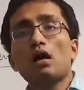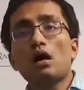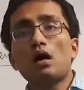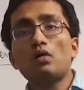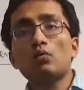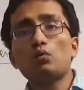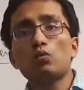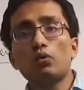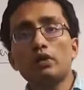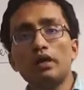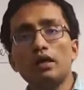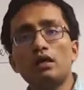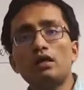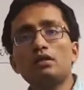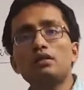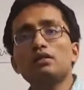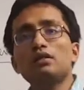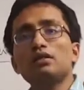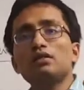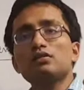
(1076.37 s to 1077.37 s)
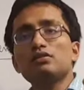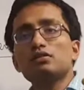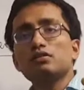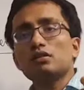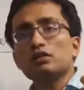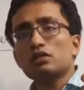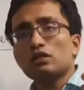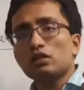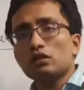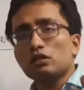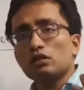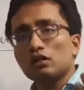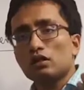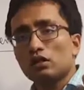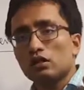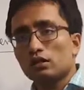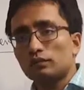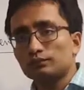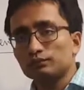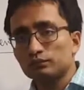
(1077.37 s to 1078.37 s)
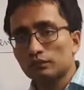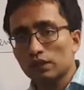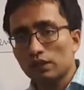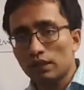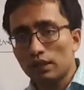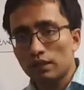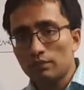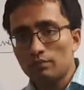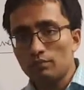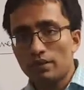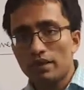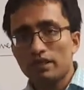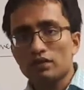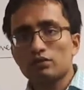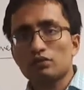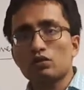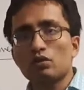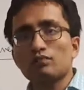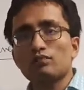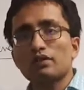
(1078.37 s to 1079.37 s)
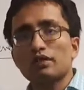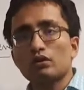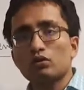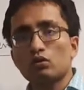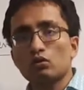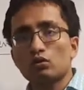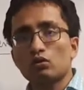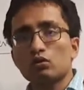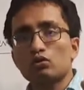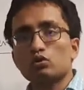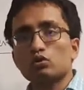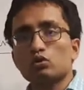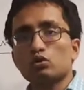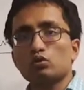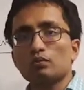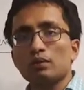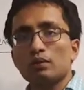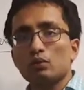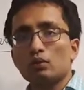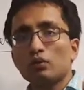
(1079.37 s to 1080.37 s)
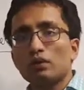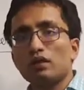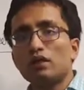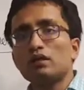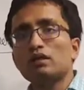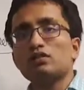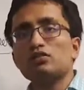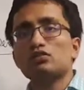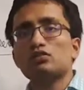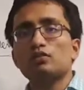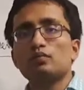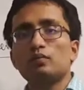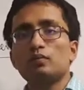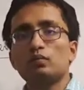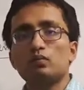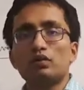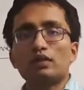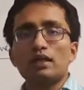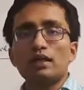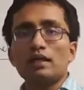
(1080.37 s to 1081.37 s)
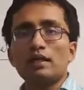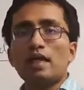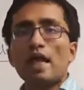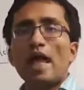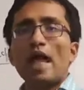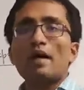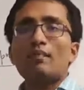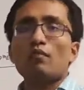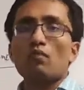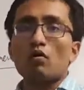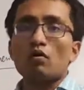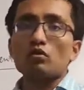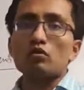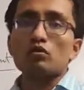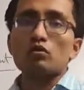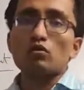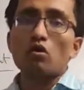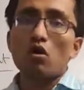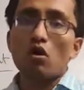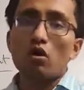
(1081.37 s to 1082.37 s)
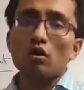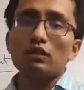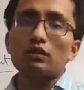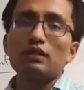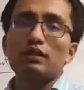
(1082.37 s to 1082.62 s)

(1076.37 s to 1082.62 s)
the impacts of the growth should be well distributed amongst all